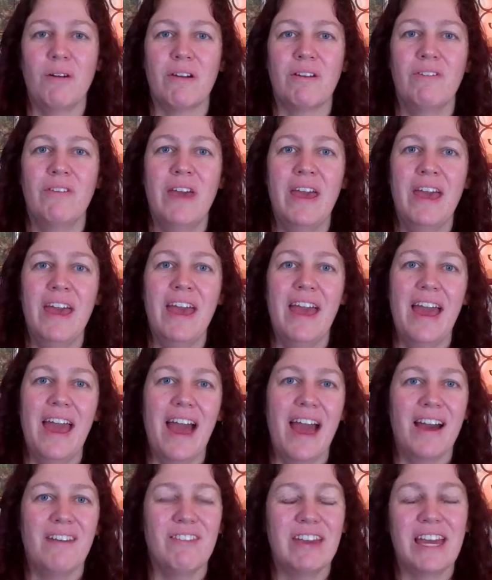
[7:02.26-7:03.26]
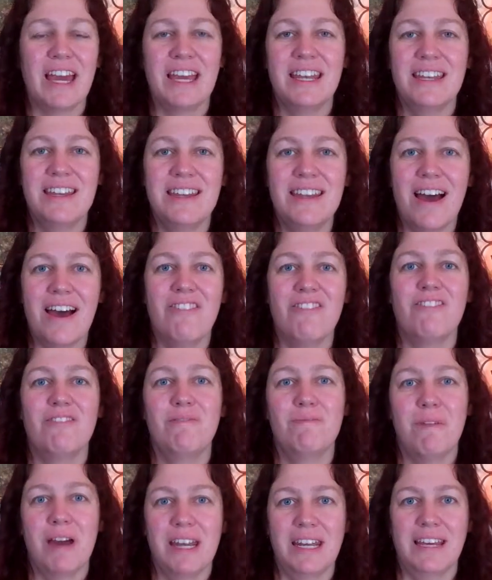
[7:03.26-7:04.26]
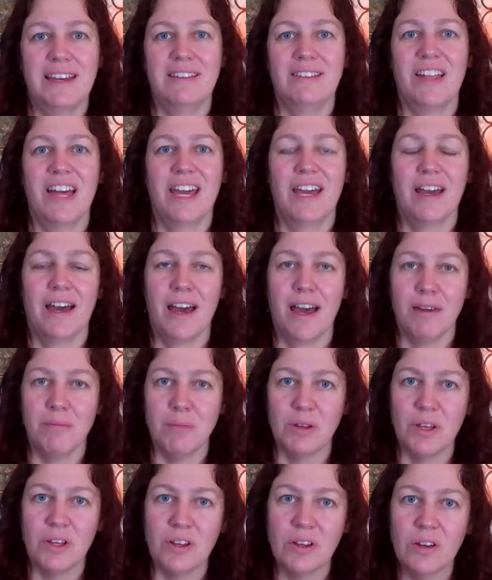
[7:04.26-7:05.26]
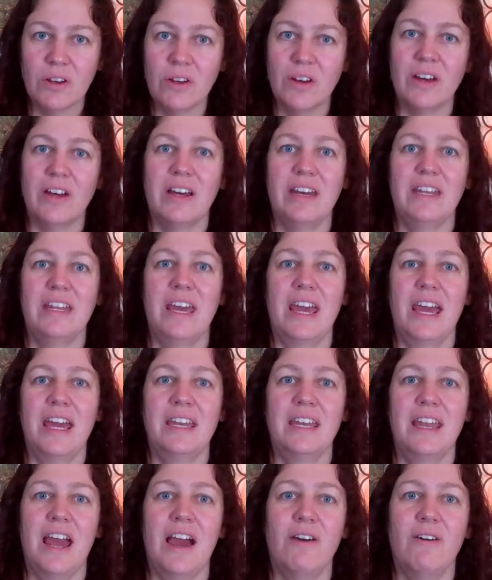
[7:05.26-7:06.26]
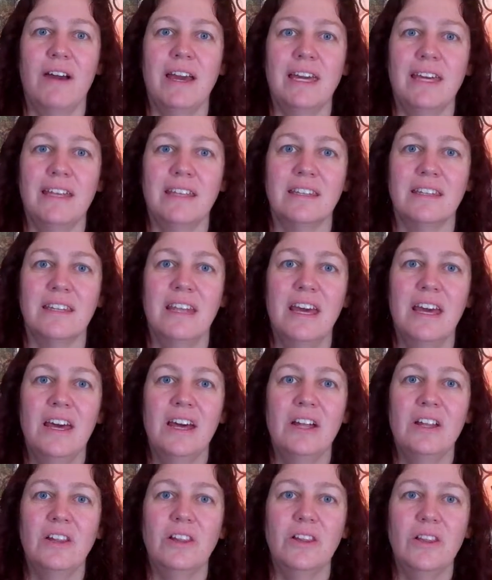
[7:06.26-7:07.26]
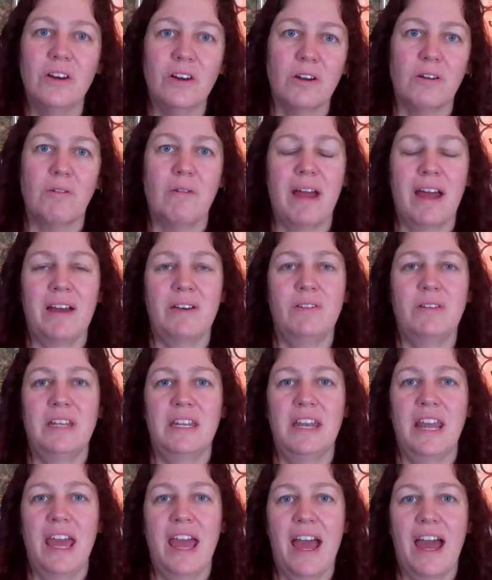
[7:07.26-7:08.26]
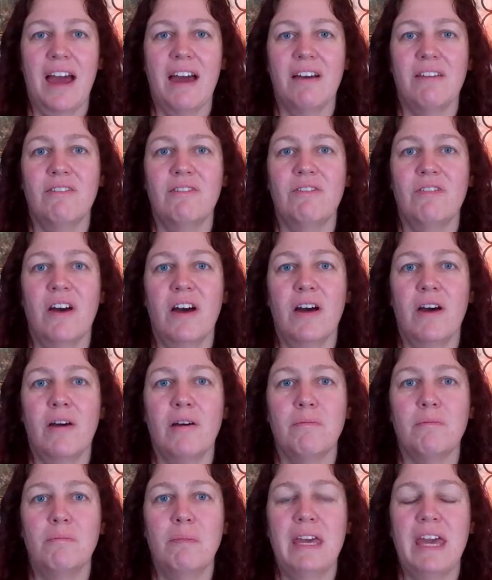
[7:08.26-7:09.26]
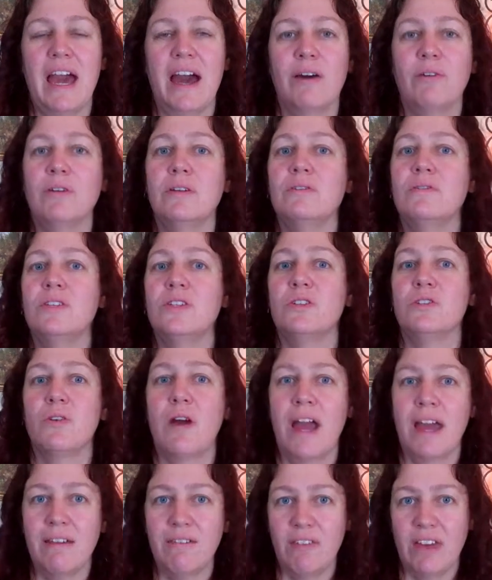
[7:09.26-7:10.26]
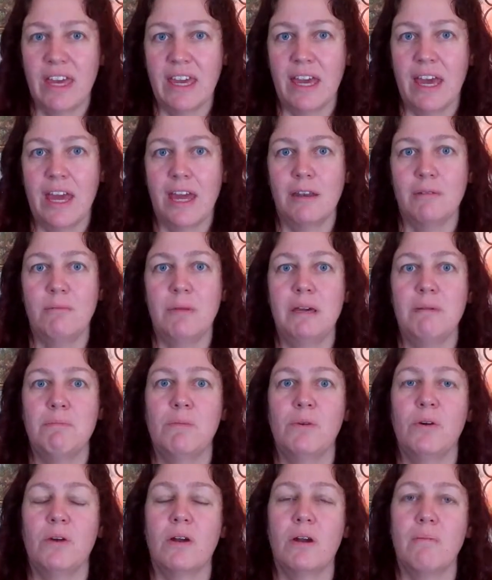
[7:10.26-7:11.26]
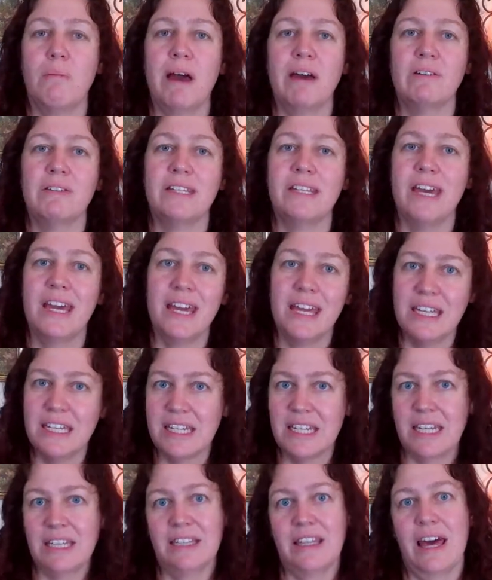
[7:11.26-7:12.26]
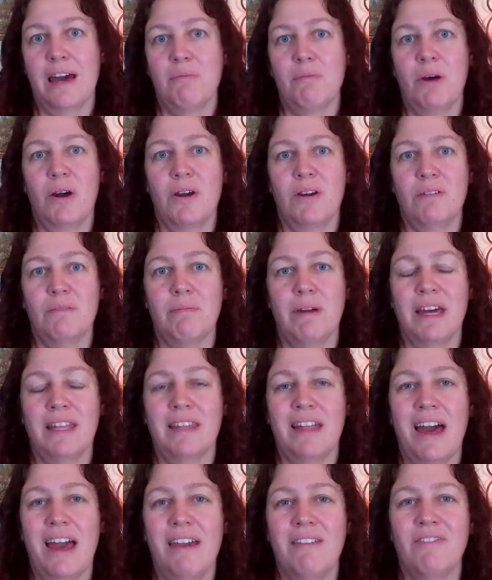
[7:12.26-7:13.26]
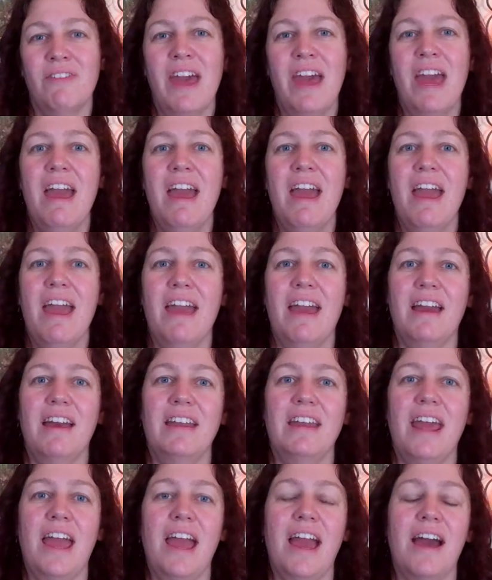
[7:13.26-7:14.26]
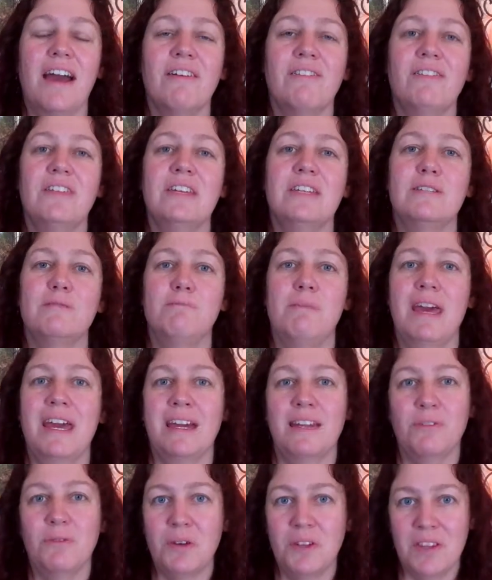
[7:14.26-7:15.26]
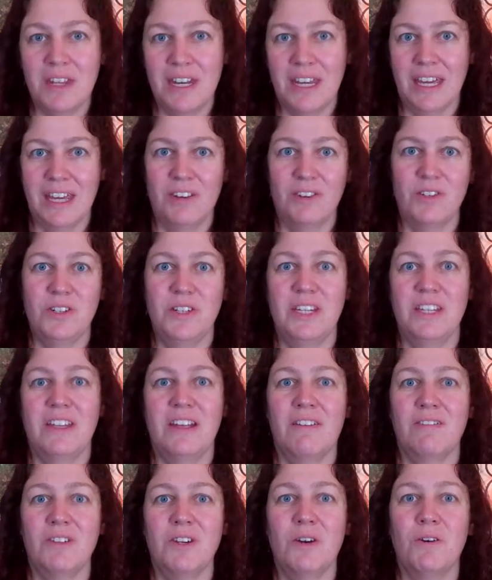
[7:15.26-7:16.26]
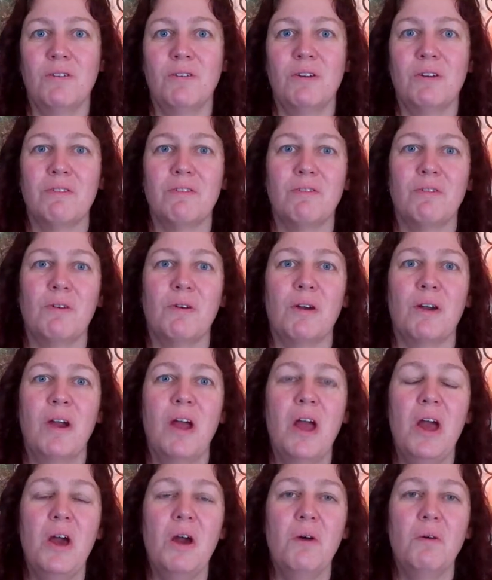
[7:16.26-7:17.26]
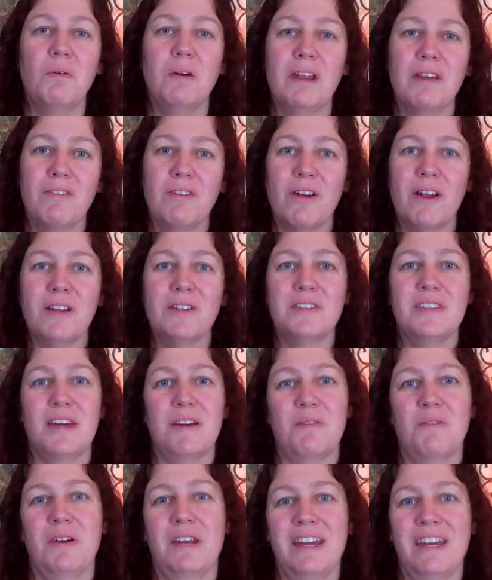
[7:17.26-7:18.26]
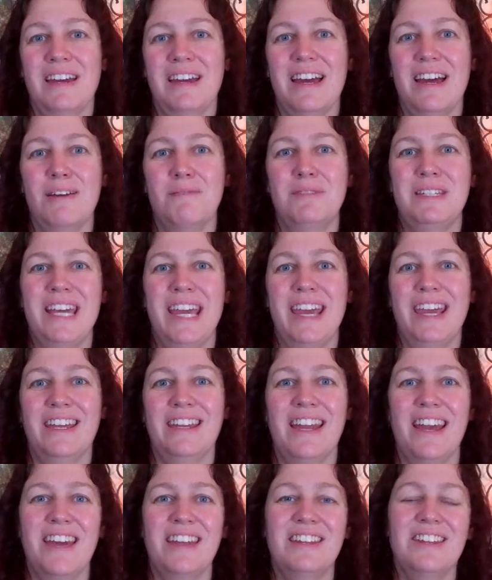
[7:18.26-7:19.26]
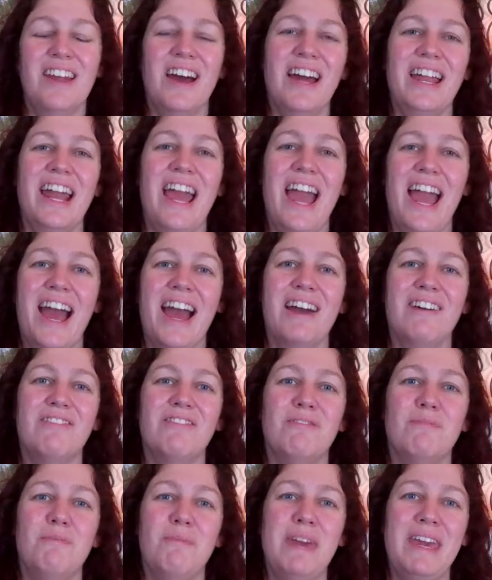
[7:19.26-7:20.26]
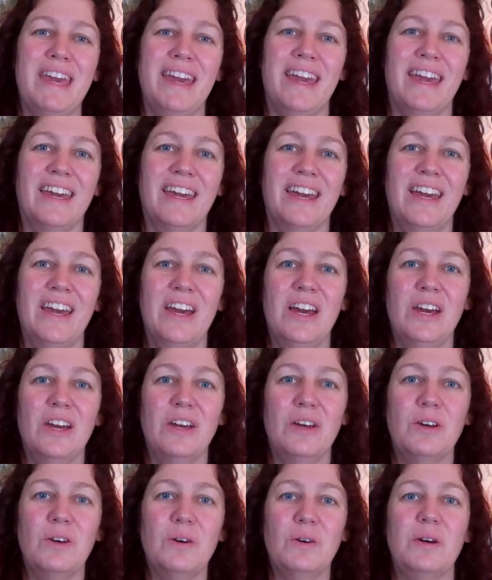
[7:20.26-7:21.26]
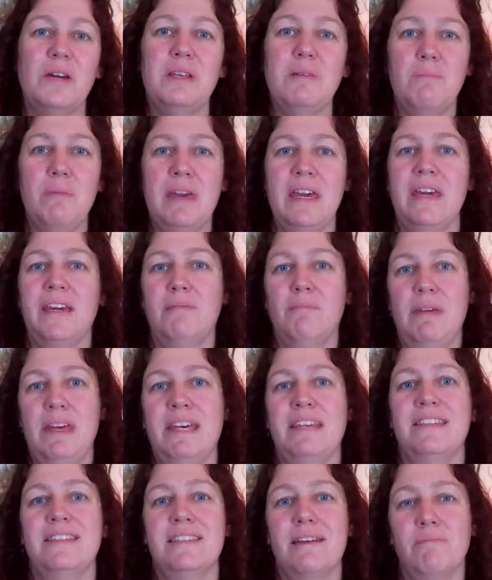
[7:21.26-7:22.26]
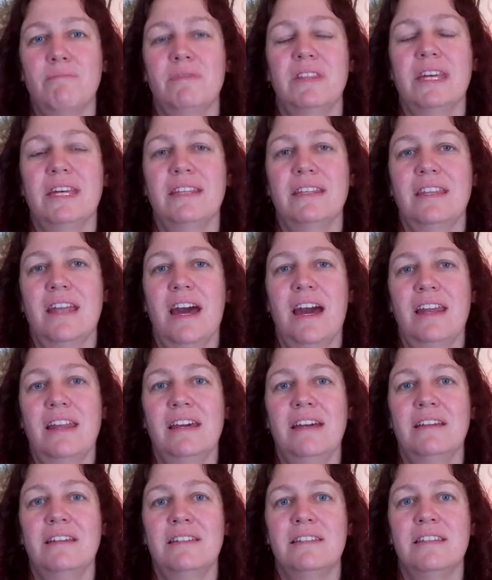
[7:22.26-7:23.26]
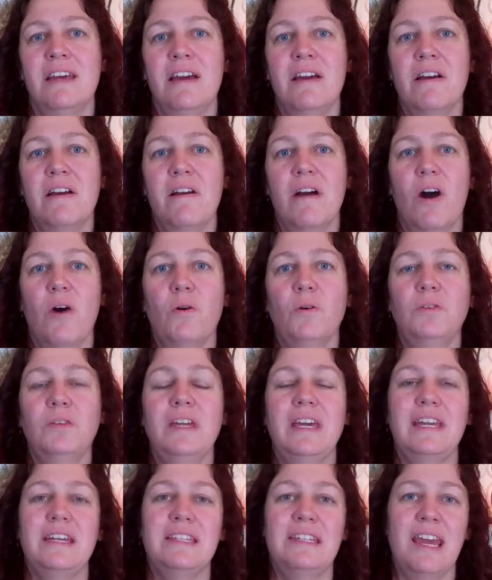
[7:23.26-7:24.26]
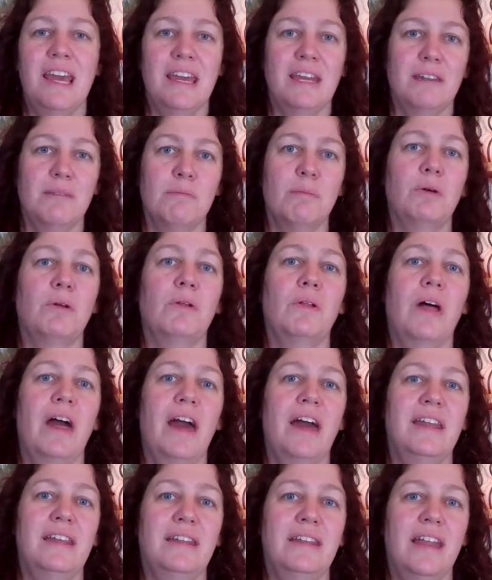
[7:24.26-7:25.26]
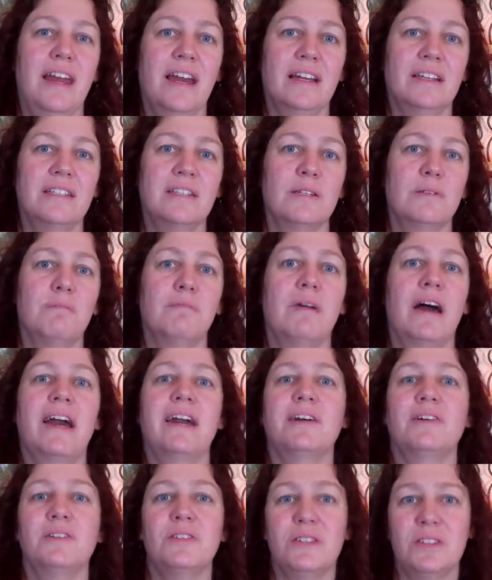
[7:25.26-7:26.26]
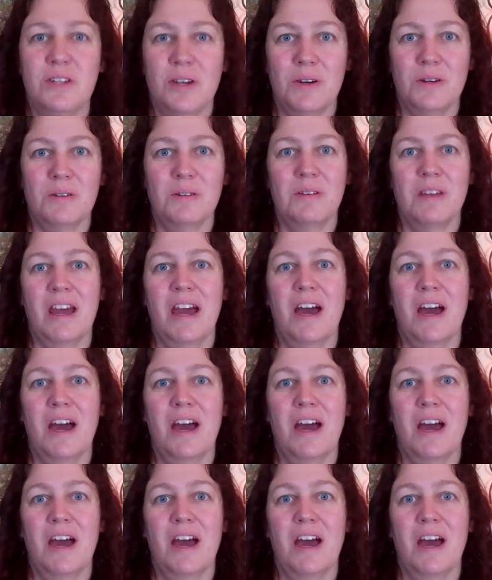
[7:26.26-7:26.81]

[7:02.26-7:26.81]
of having enough money, like I'm good, and now I can look around and have be out of striving, and be more about tending that part of my life, and have this bandwidth and energy left over for whatever else I want to obtain, and not have being good, being me, something that is only attainable at a next milestone,